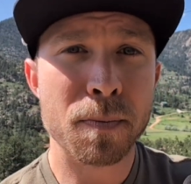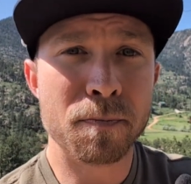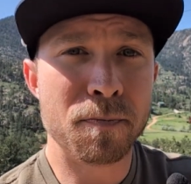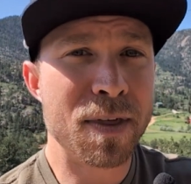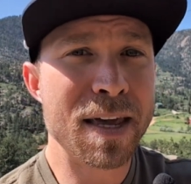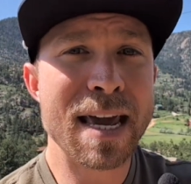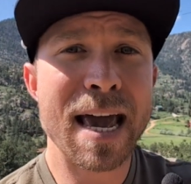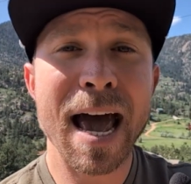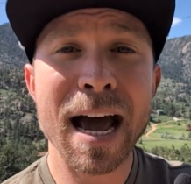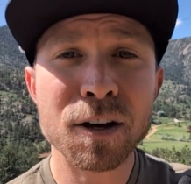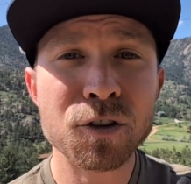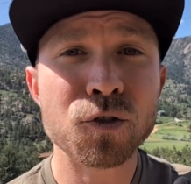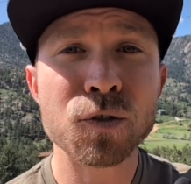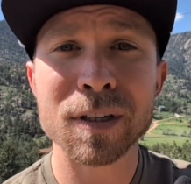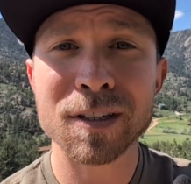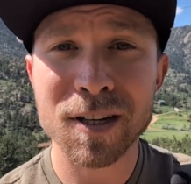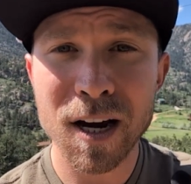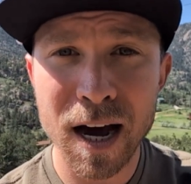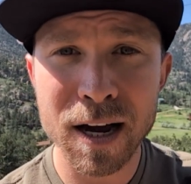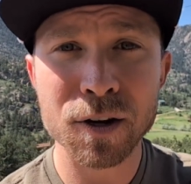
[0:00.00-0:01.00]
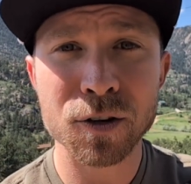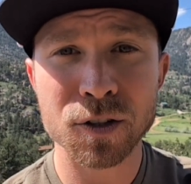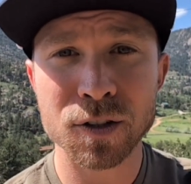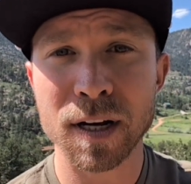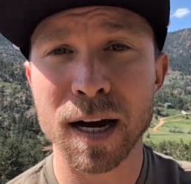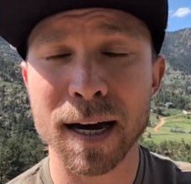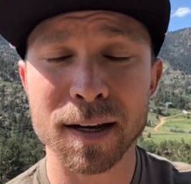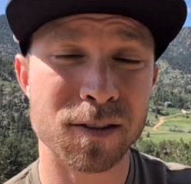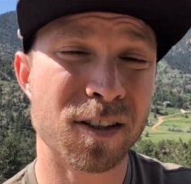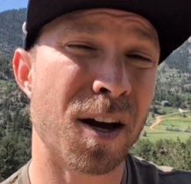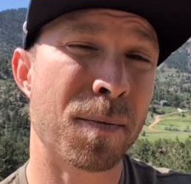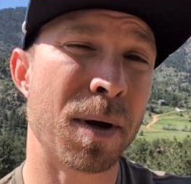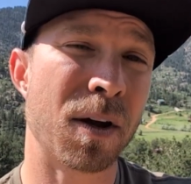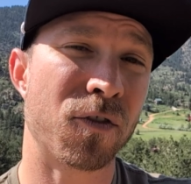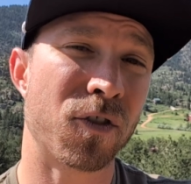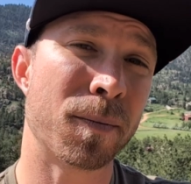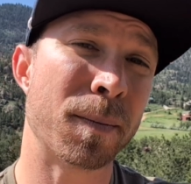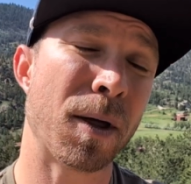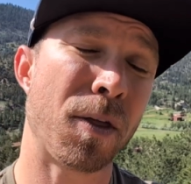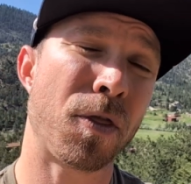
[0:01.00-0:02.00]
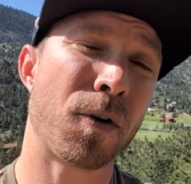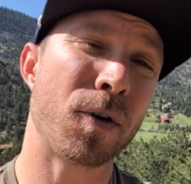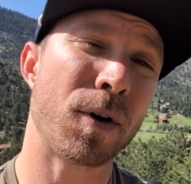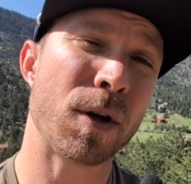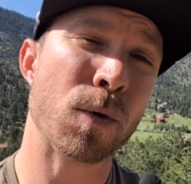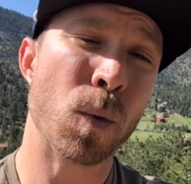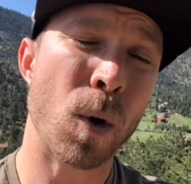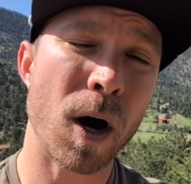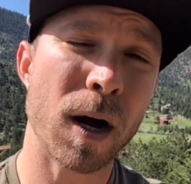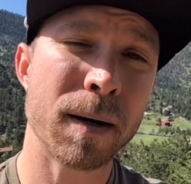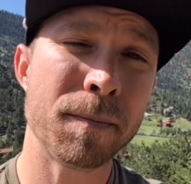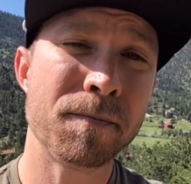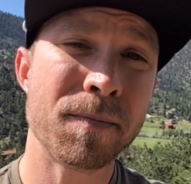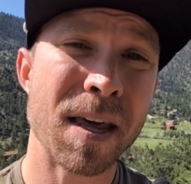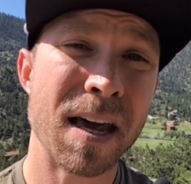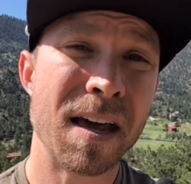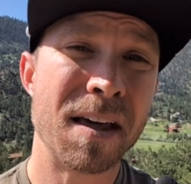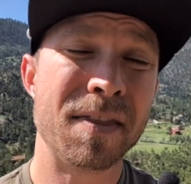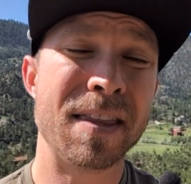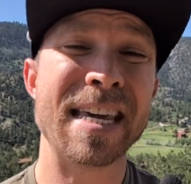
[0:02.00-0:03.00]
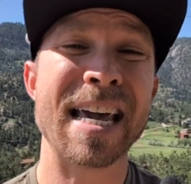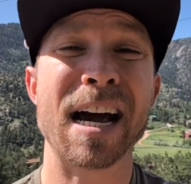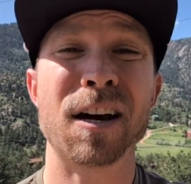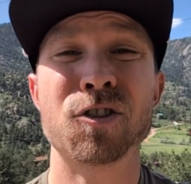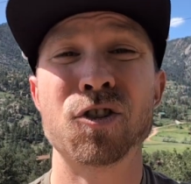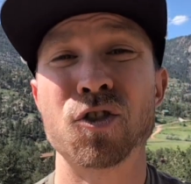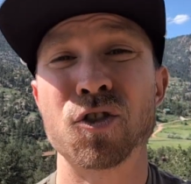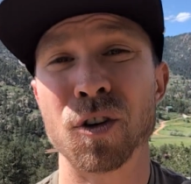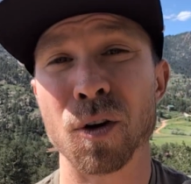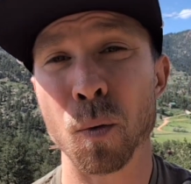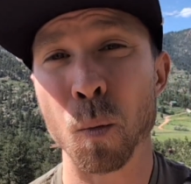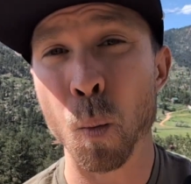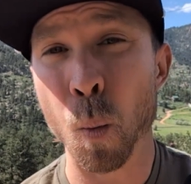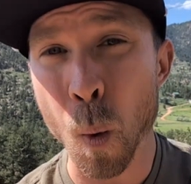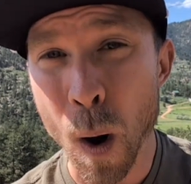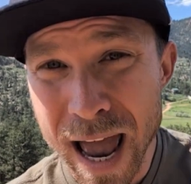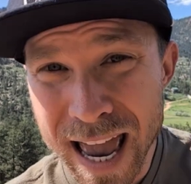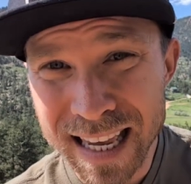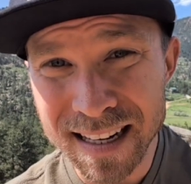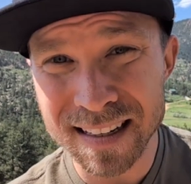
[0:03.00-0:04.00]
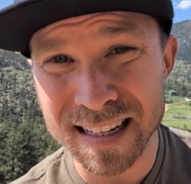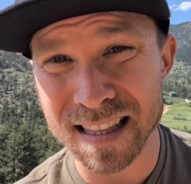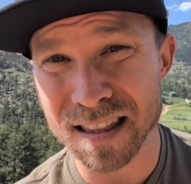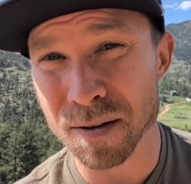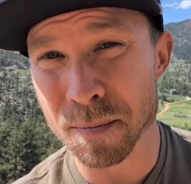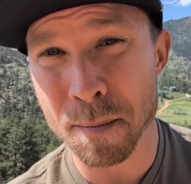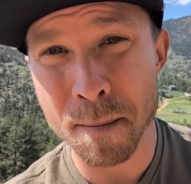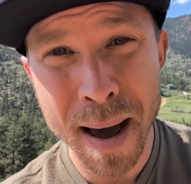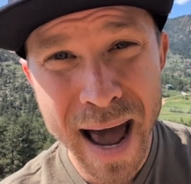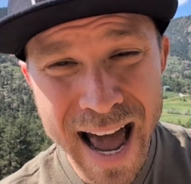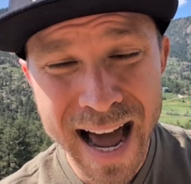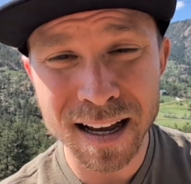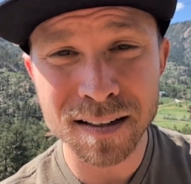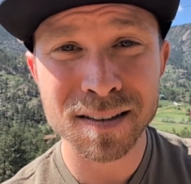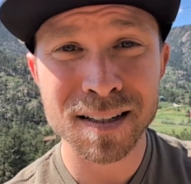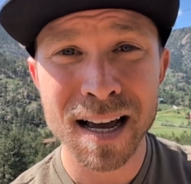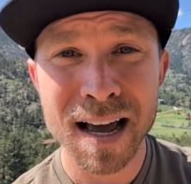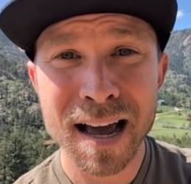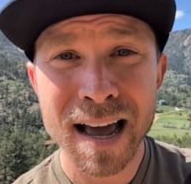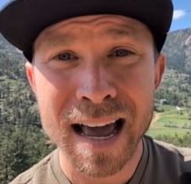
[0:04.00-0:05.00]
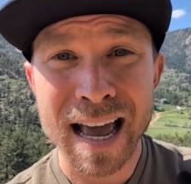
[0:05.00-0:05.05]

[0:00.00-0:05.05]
the extra tire size coming from a 31, the extra weight and the mass,